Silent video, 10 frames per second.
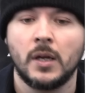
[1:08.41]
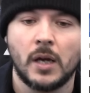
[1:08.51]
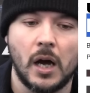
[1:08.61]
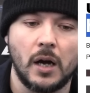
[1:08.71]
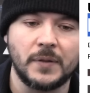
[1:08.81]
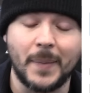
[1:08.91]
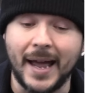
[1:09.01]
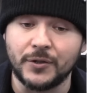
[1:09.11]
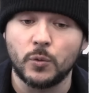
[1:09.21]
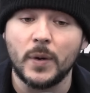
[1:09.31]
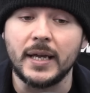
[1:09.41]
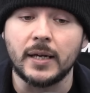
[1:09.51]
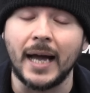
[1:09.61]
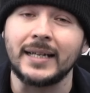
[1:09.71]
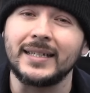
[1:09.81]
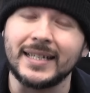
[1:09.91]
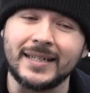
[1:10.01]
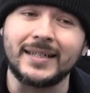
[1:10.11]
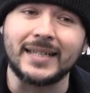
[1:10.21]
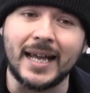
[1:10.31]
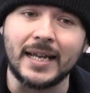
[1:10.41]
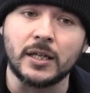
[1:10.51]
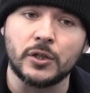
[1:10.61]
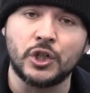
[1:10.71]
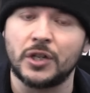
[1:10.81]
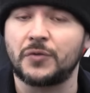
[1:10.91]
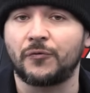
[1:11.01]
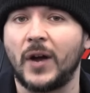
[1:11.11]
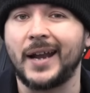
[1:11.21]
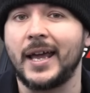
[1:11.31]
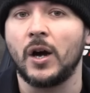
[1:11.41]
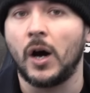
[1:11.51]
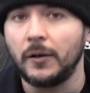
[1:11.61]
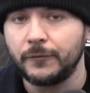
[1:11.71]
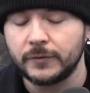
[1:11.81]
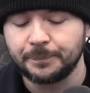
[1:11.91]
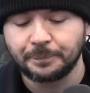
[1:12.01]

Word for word: Uh, in the past week, I did take just Friday off.